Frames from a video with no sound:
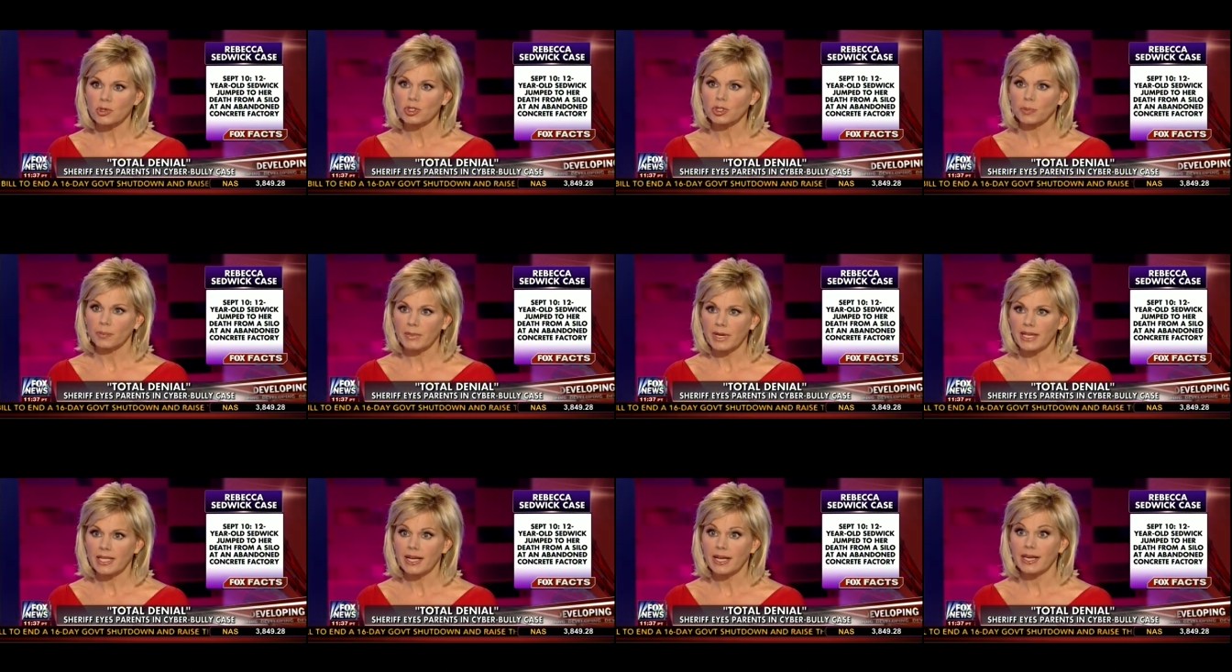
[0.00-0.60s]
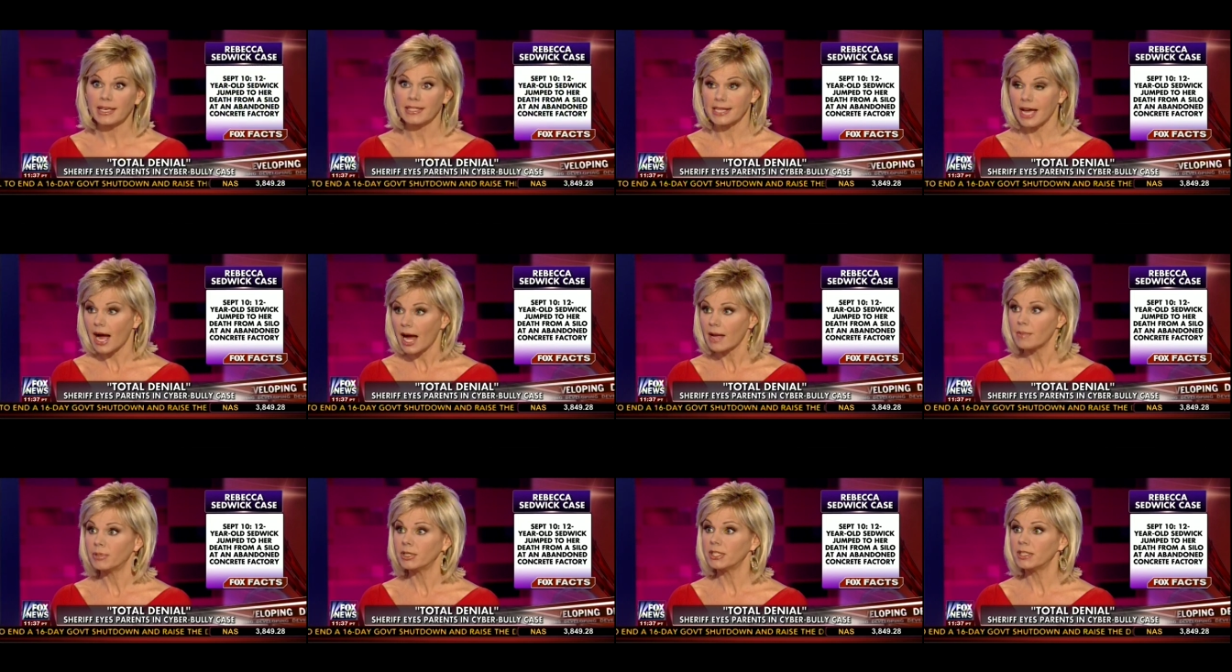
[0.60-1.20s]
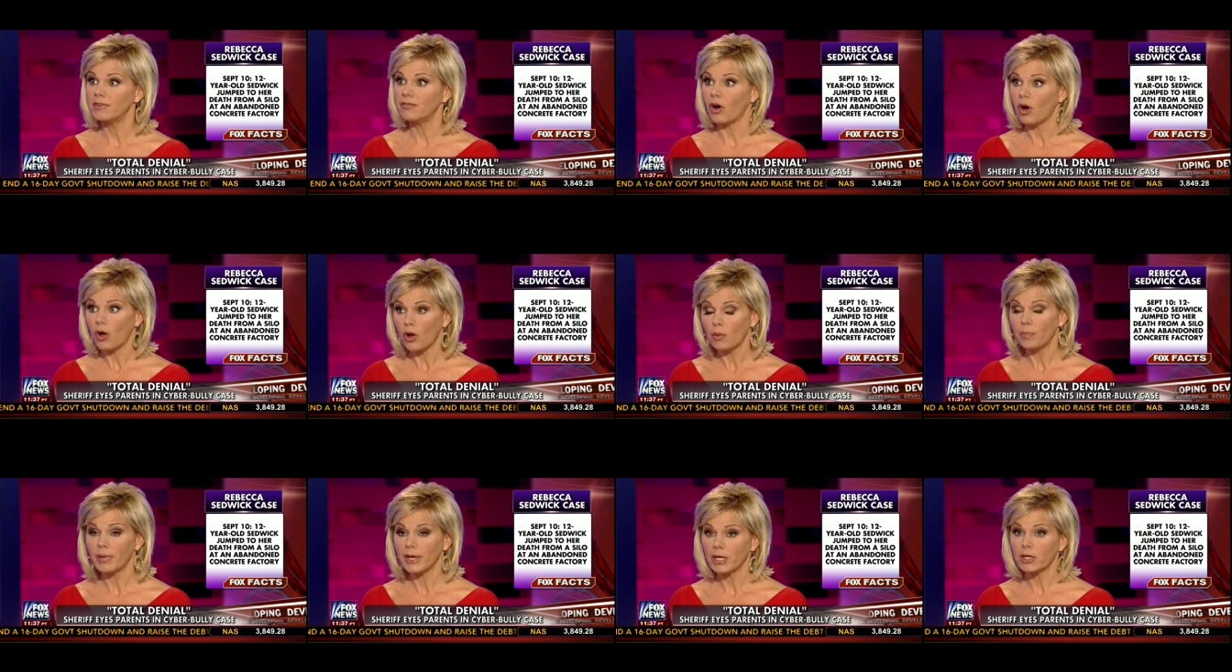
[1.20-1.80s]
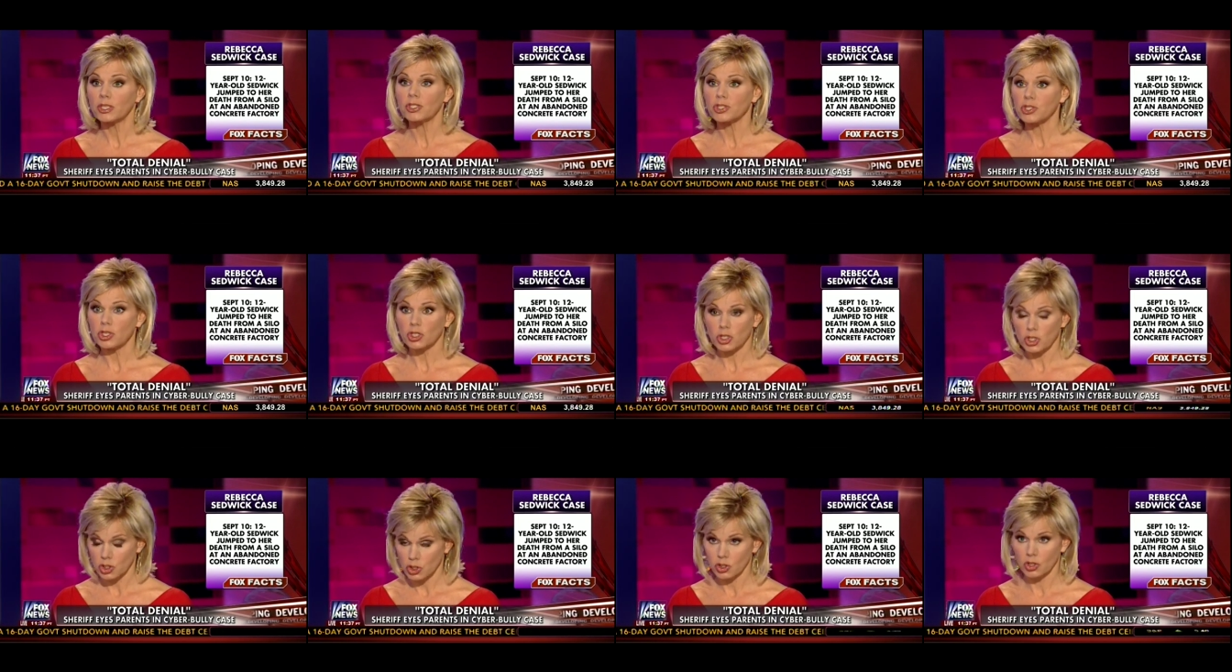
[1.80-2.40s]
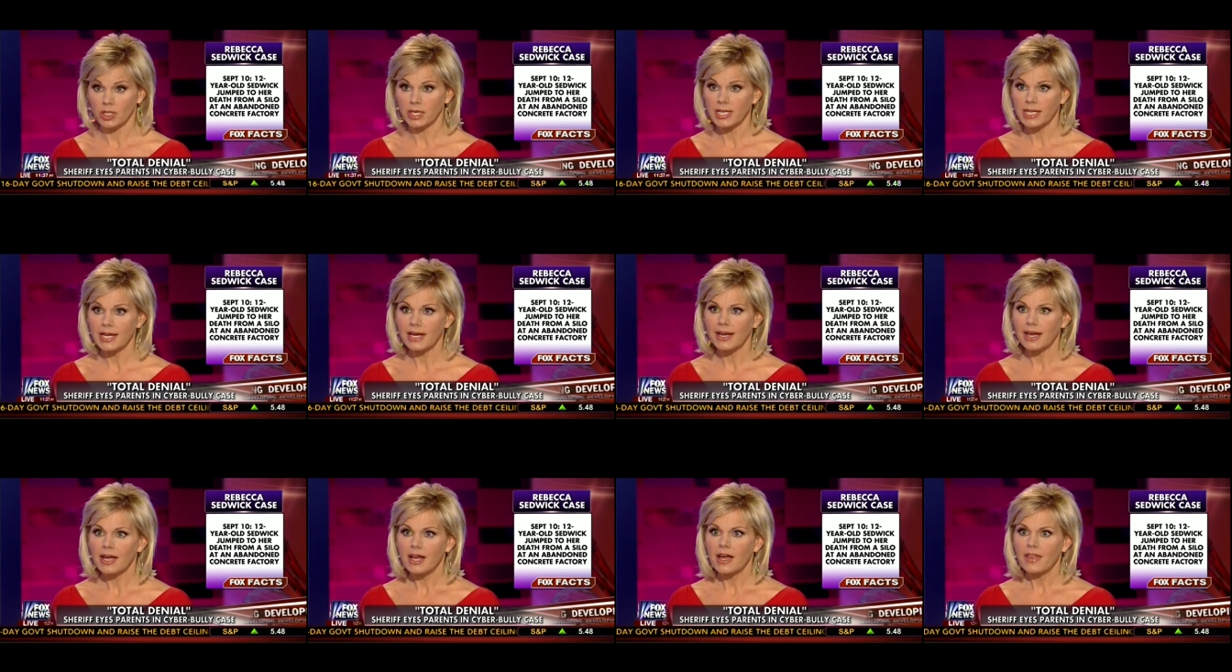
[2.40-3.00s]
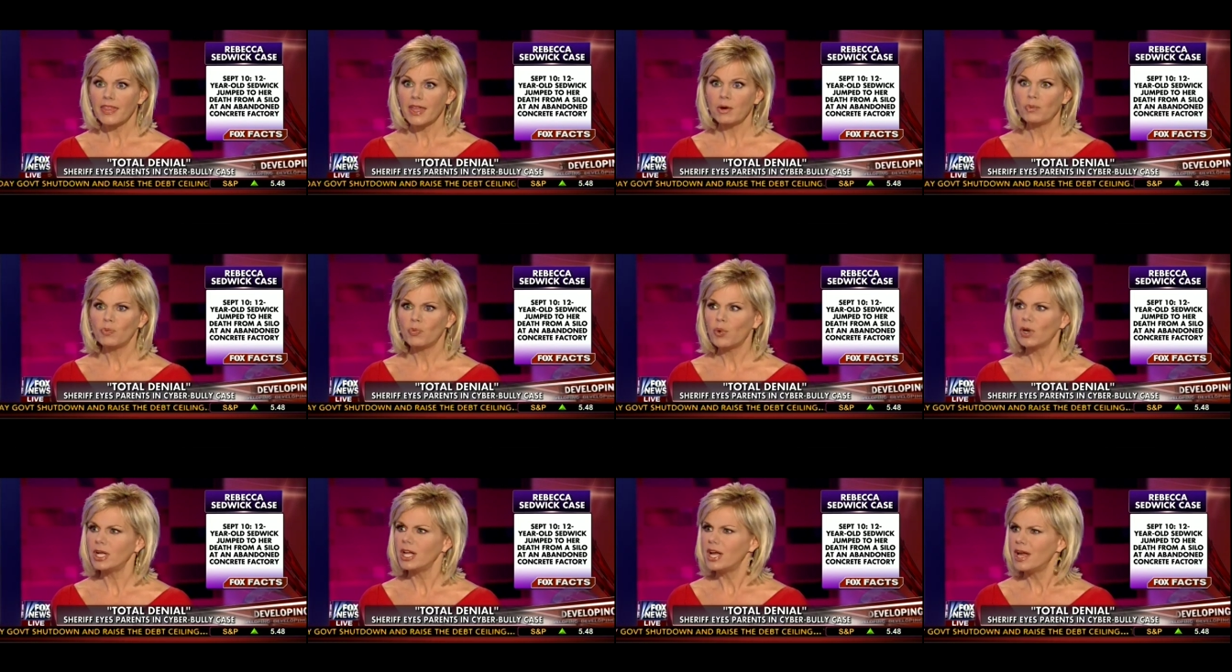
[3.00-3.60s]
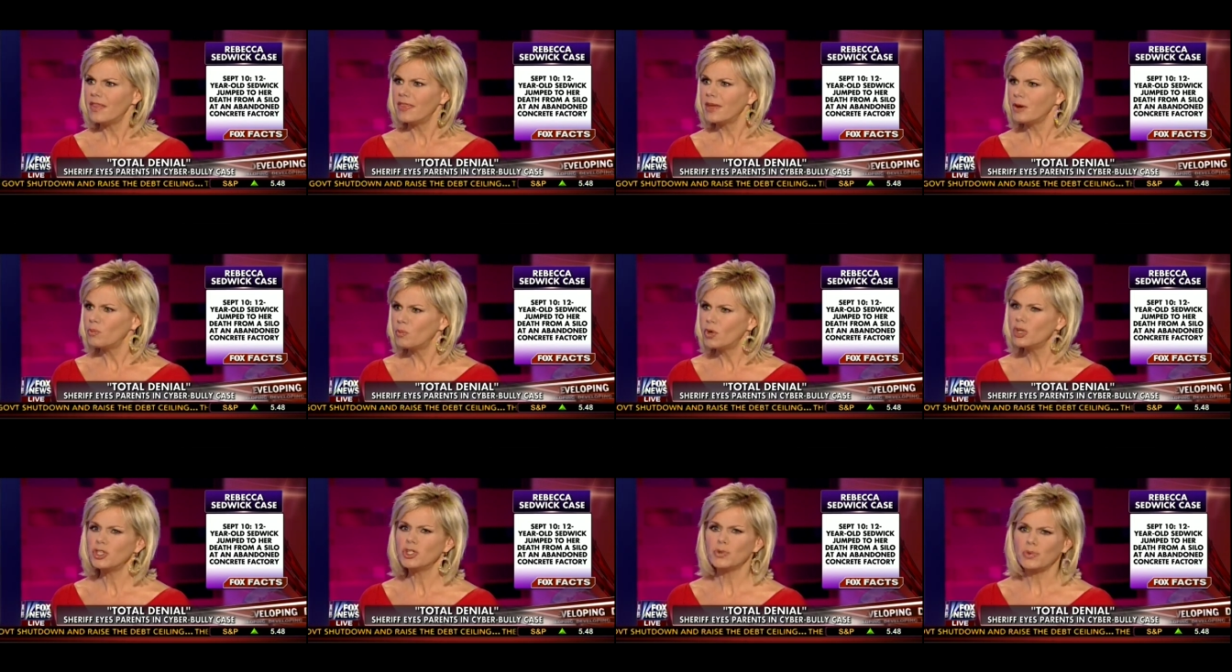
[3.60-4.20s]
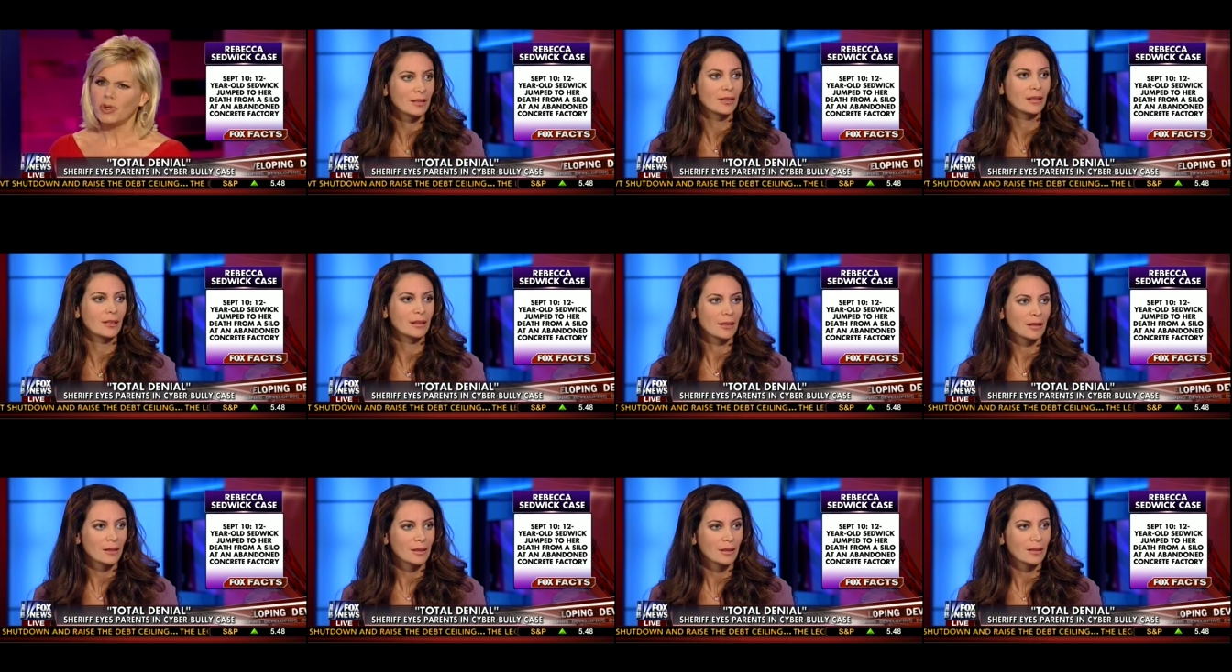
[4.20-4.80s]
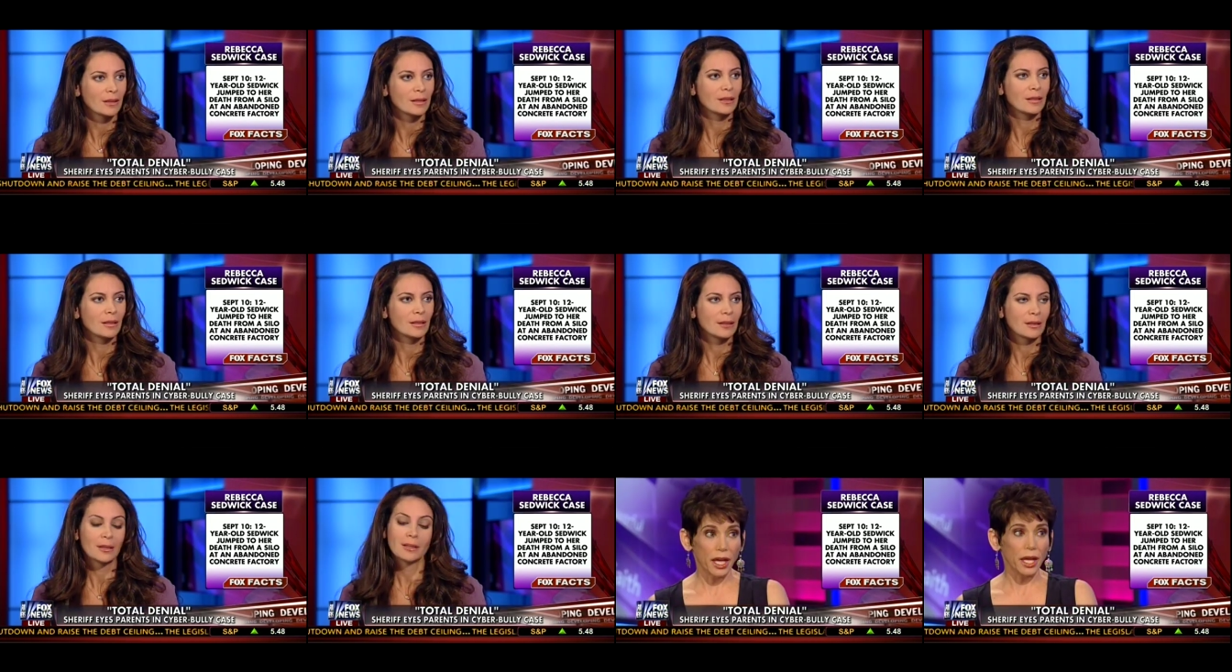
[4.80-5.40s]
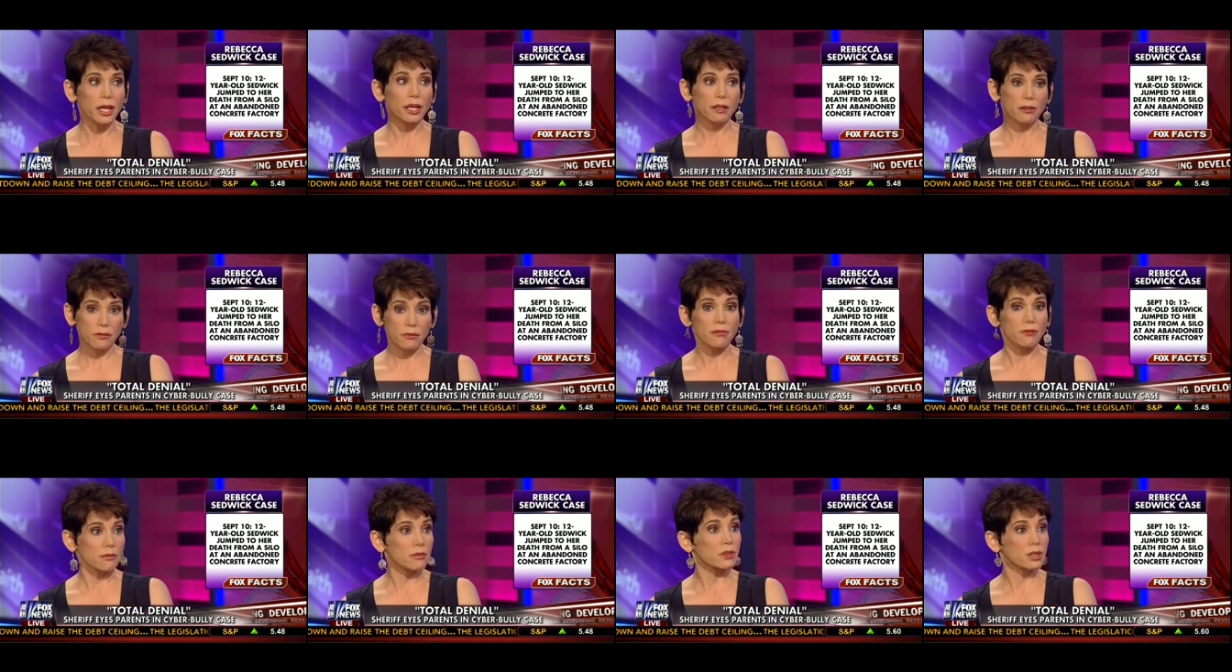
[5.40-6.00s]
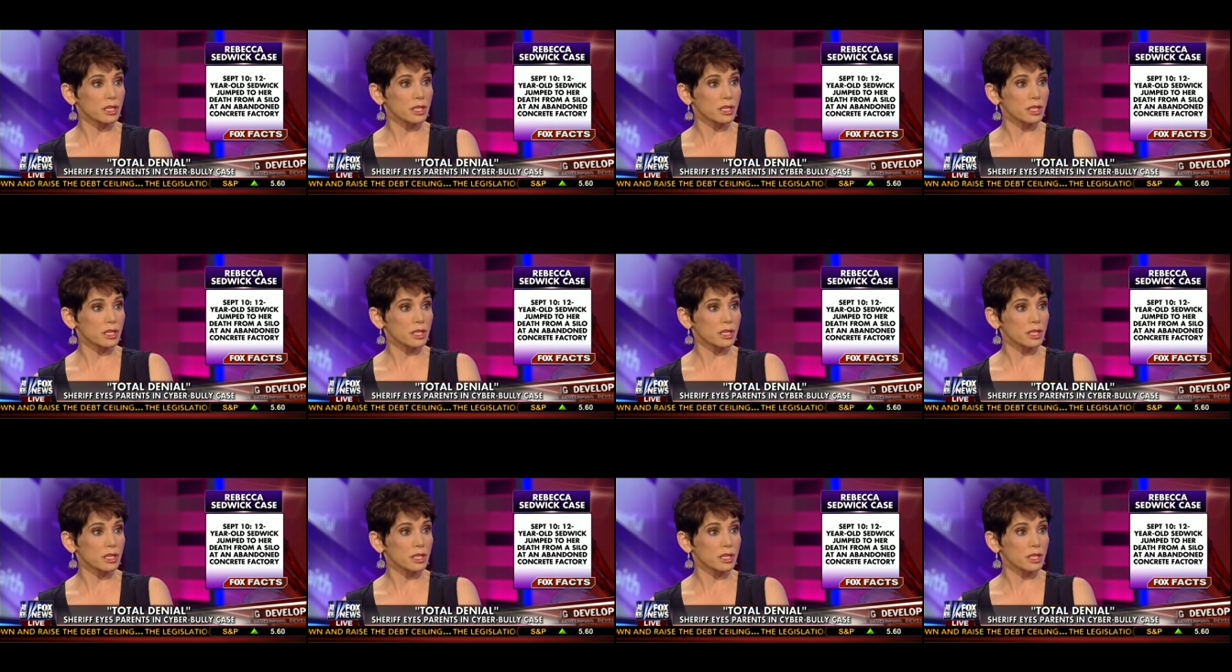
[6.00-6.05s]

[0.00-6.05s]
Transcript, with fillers: social media, as I believe all parents should, then would, then would you yeah. not have seen these they, tweets?